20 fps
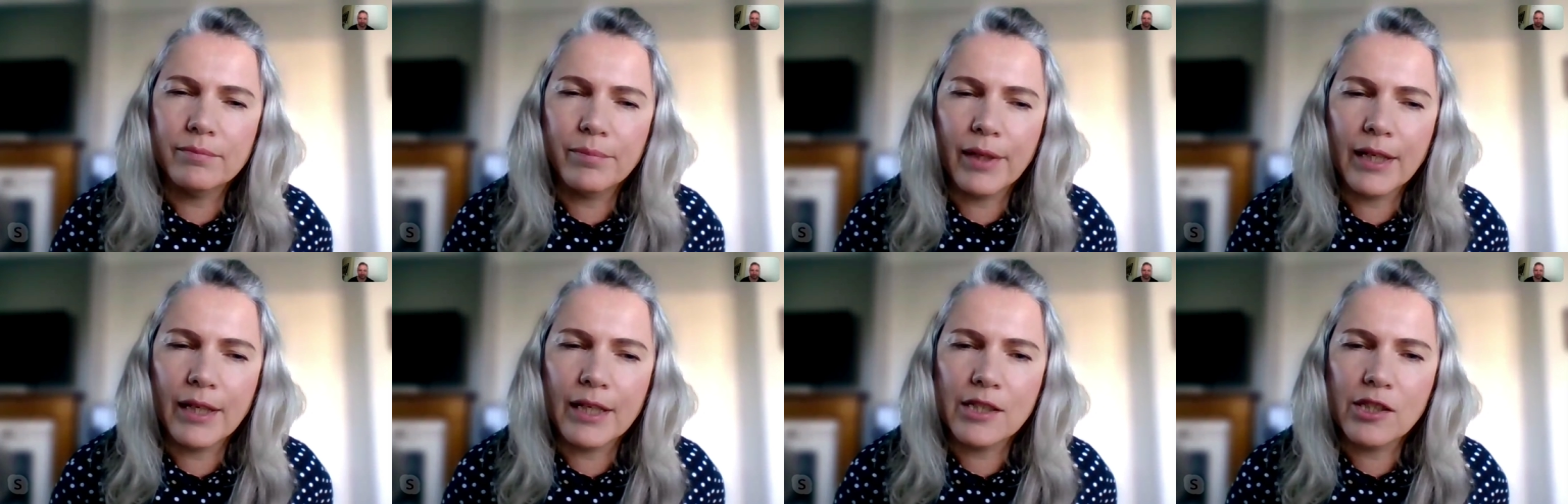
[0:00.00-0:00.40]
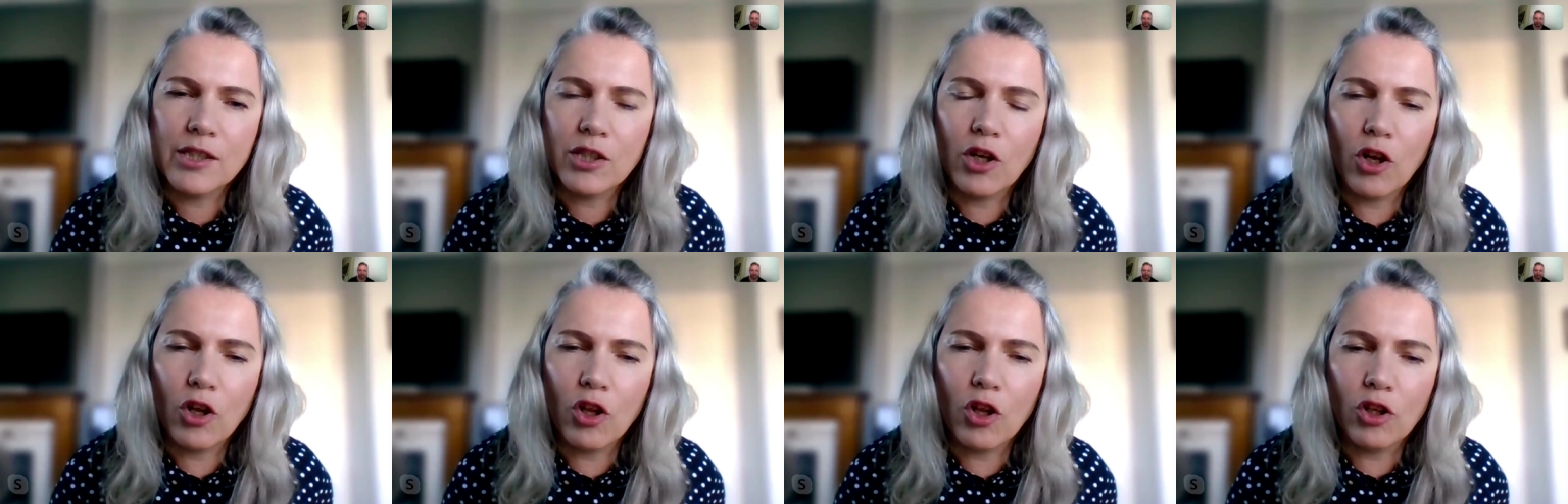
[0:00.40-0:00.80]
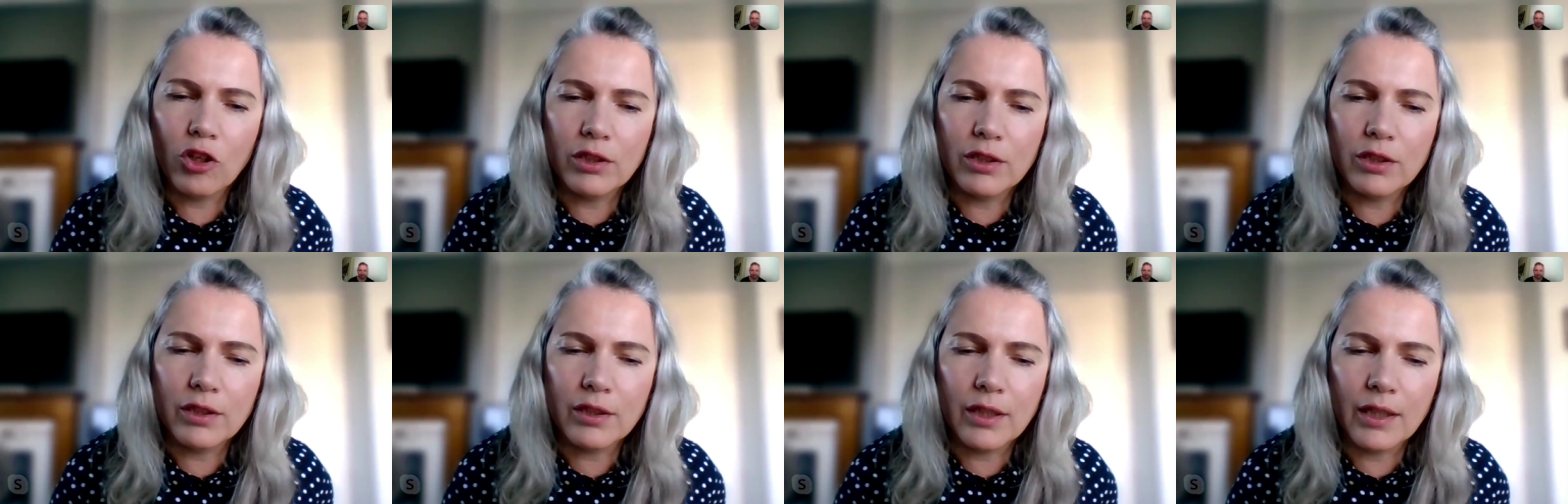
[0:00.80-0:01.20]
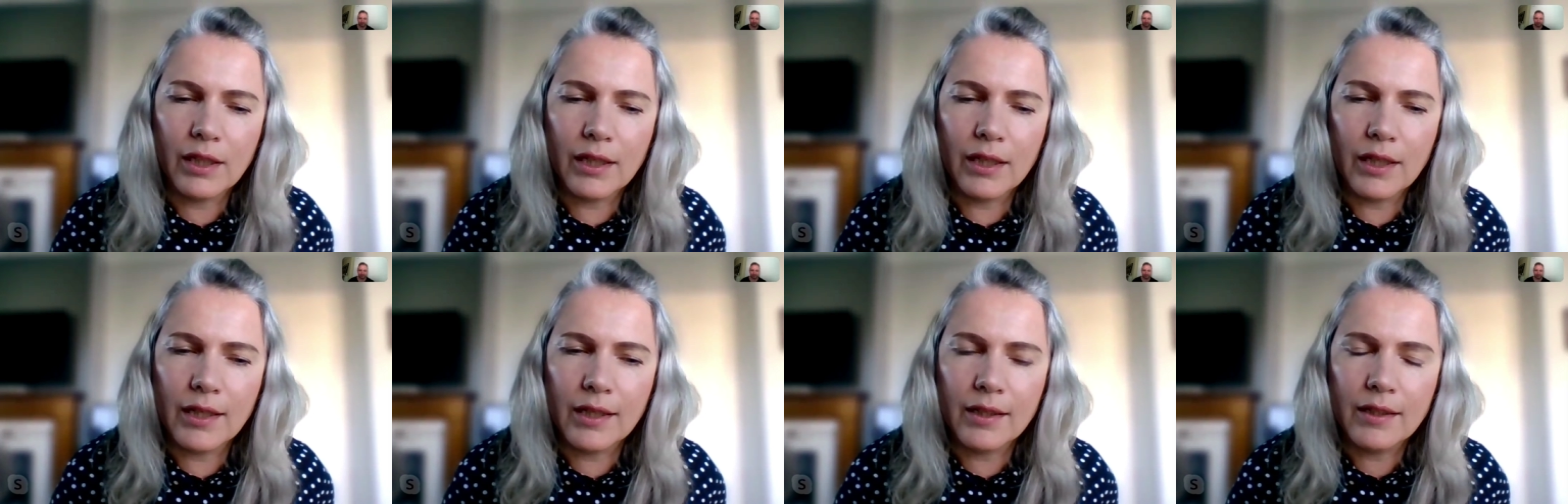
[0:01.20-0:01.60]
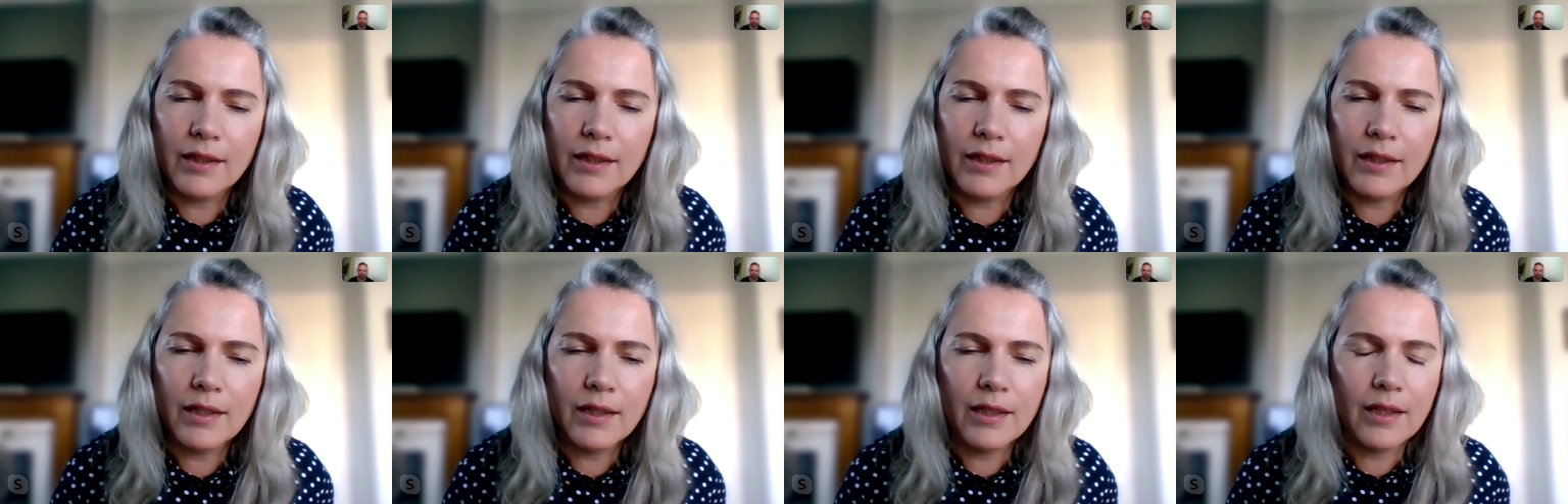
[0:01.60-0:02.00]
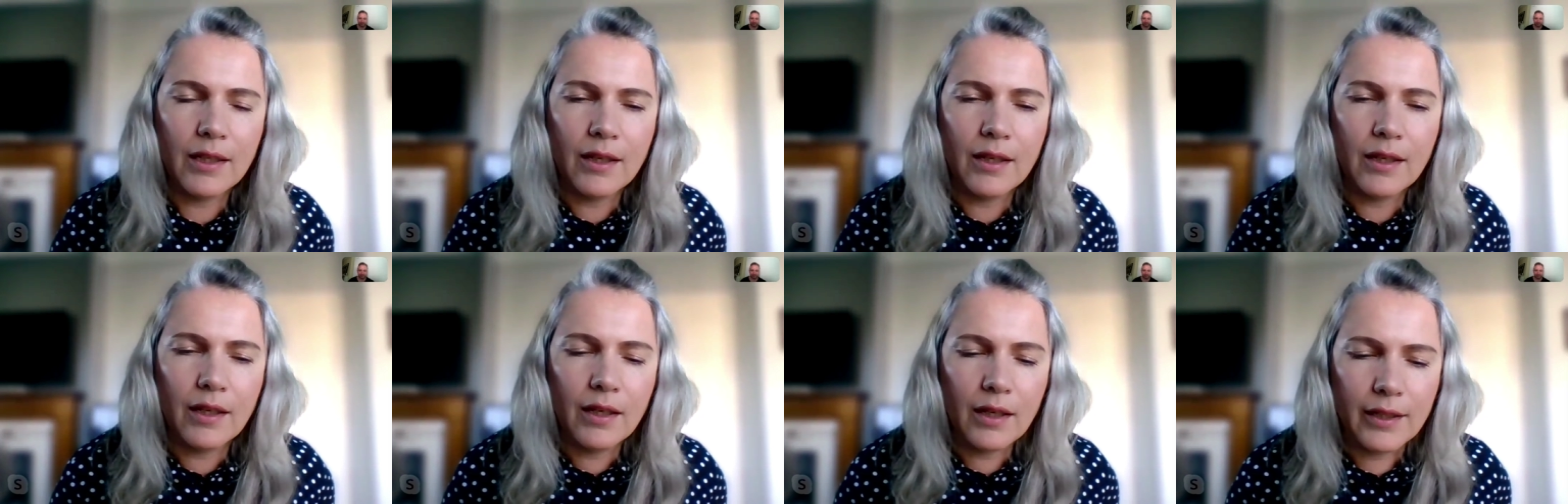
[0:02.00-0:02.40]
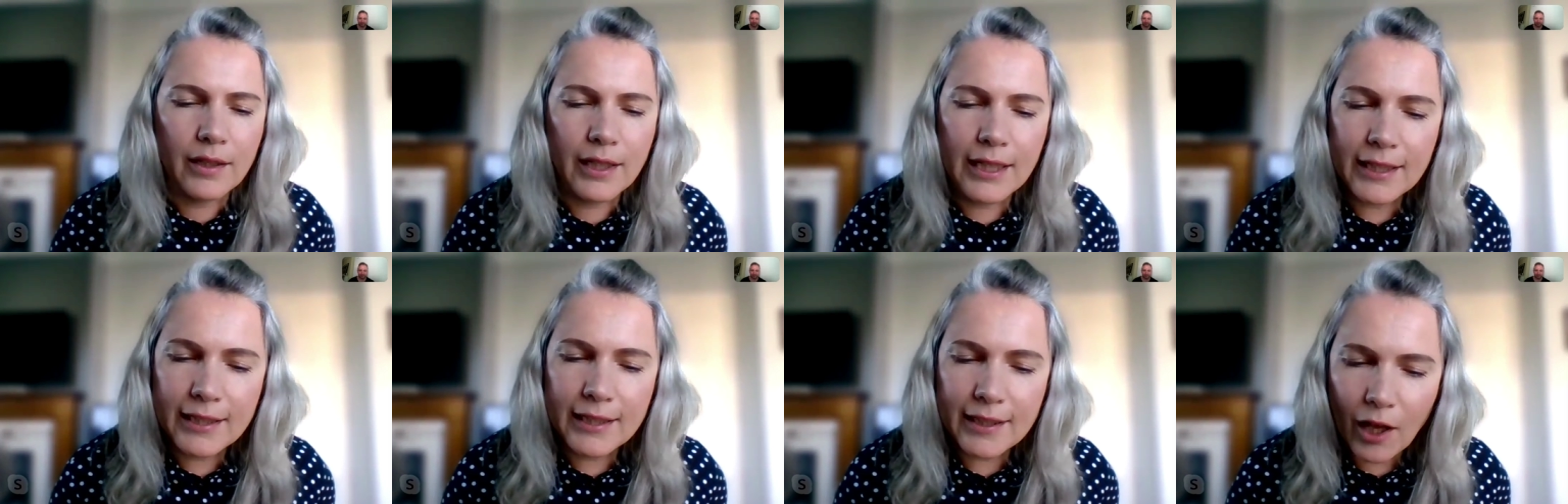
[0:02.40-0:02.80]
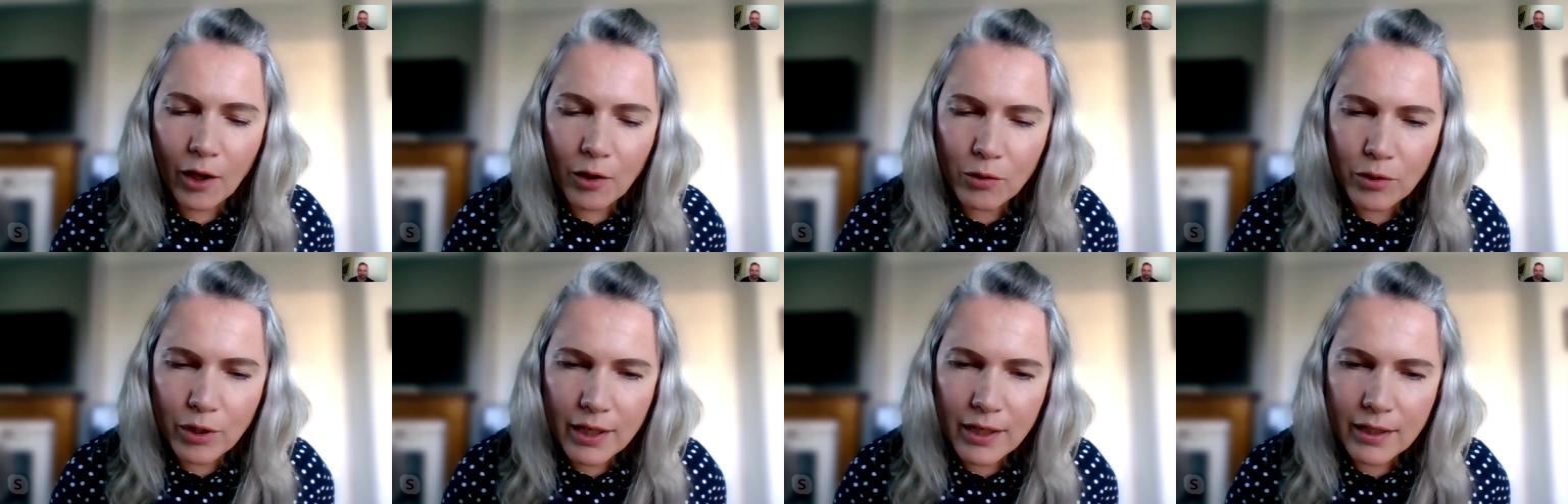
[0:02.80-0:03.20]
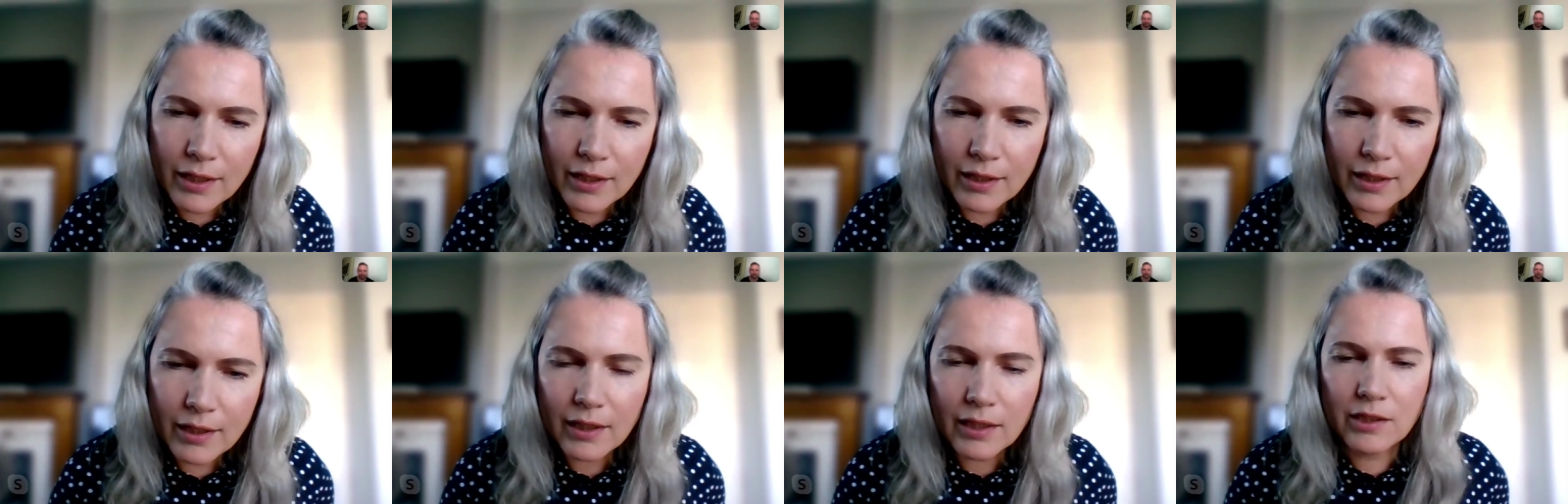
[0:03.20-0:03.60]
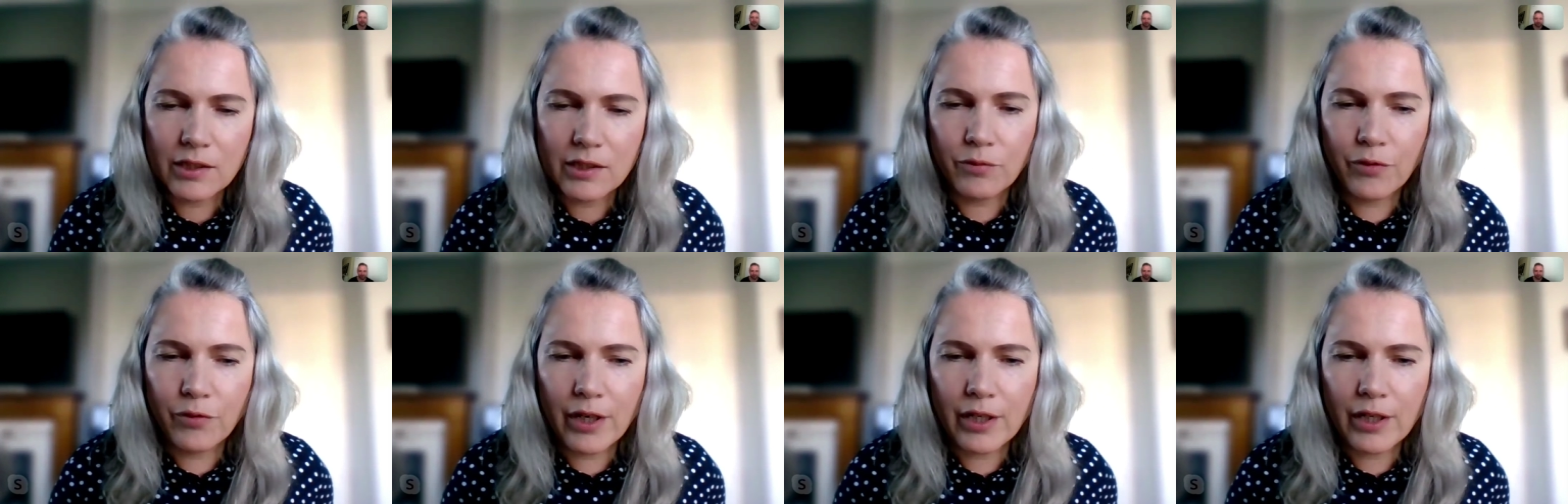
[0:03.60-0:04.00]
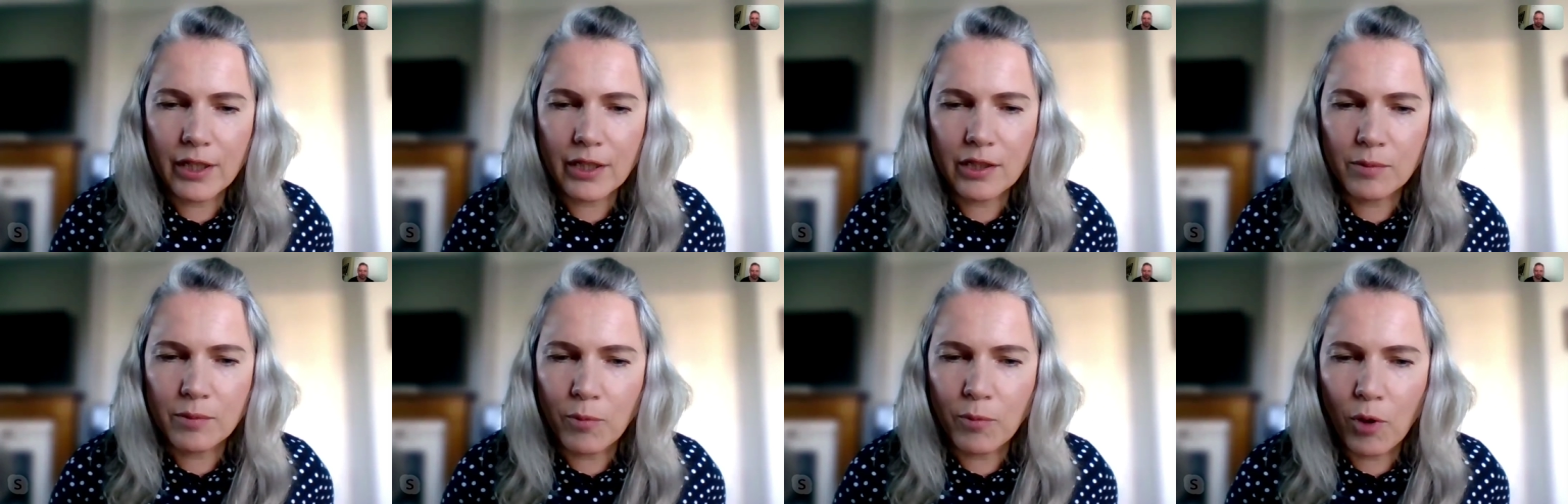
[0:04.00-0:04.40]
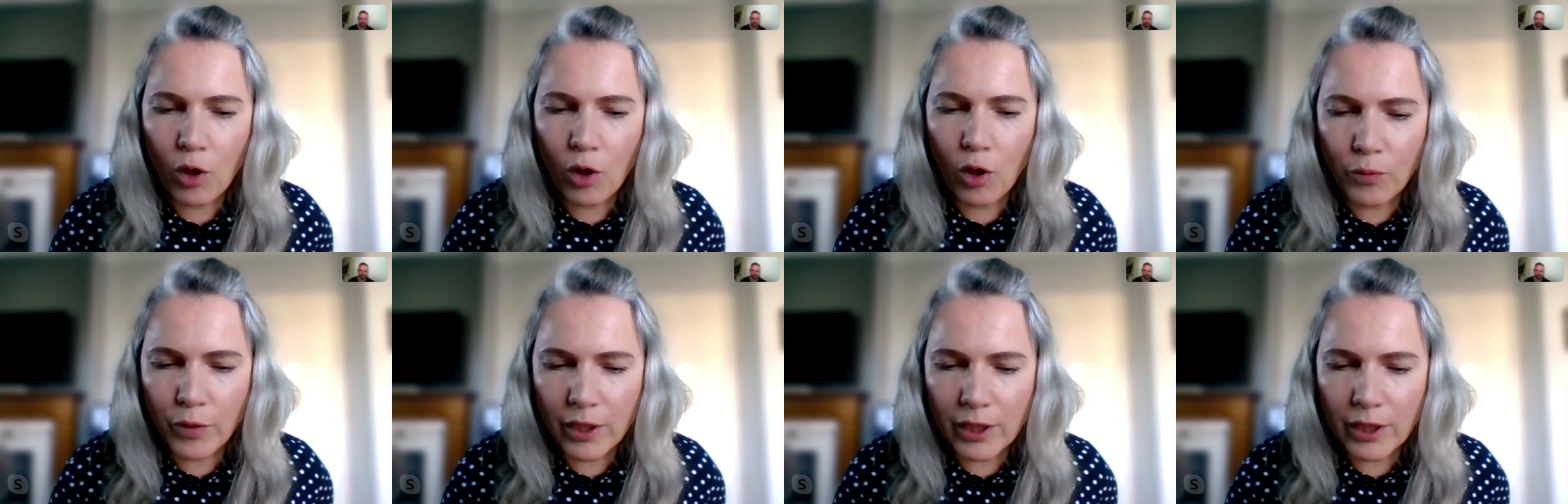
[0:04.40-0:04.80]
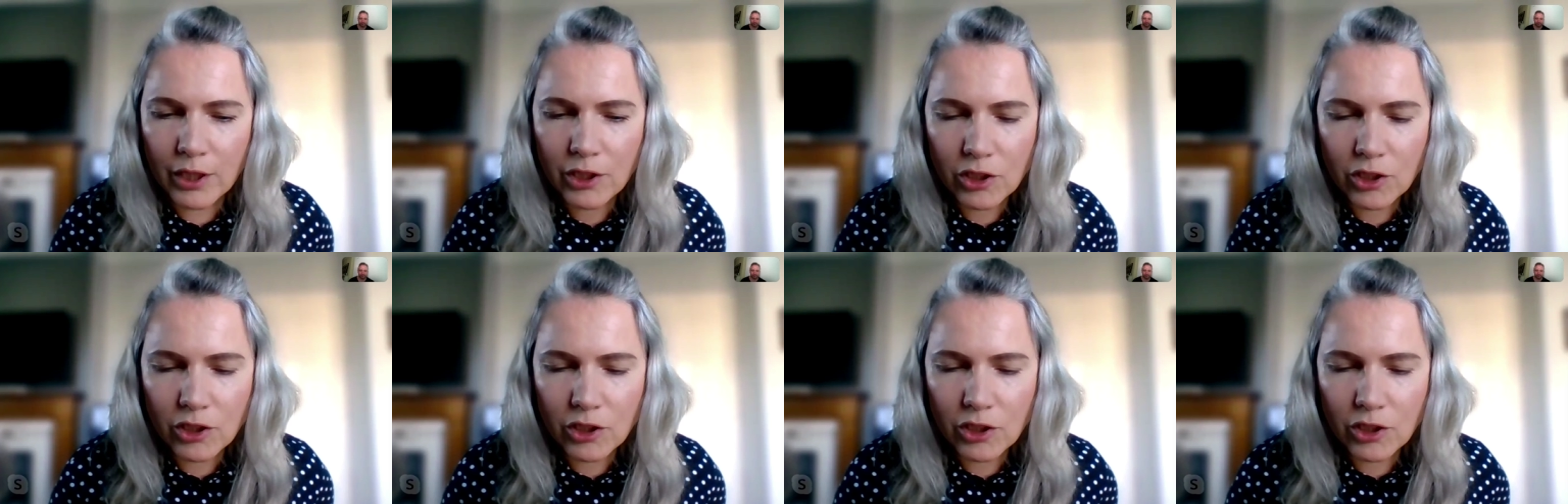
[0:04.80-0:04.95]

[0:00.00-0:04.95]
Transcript: place called uh, Nitaure. It's a very small village.